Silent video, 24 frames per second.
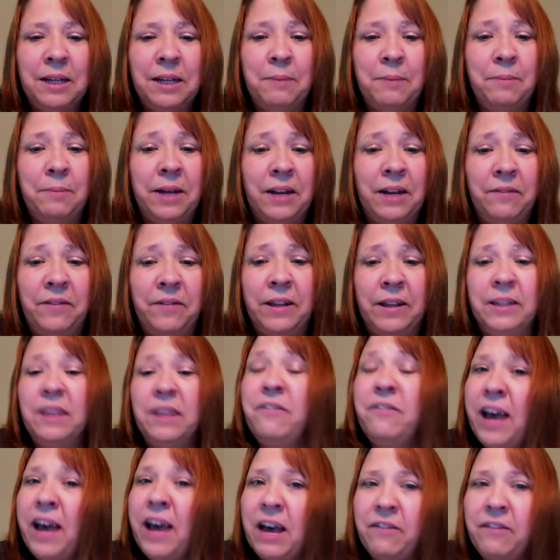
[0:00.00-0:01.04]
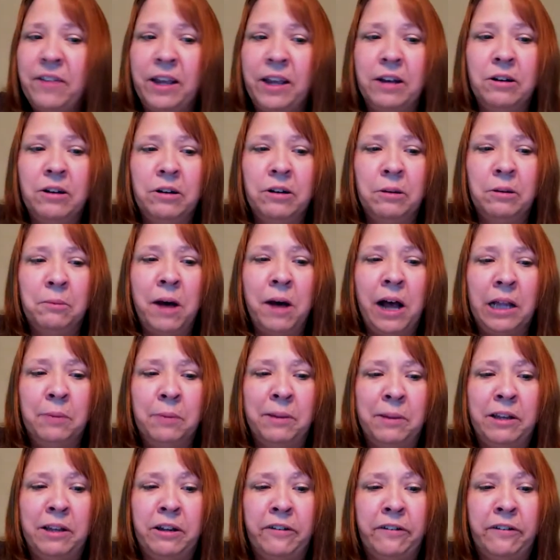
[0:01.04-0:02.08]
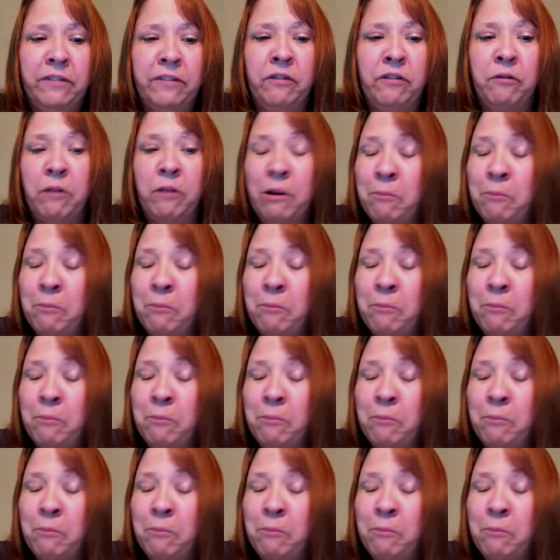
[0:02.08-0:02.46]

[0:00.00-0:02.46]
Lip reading: and benefits of having a home hospice service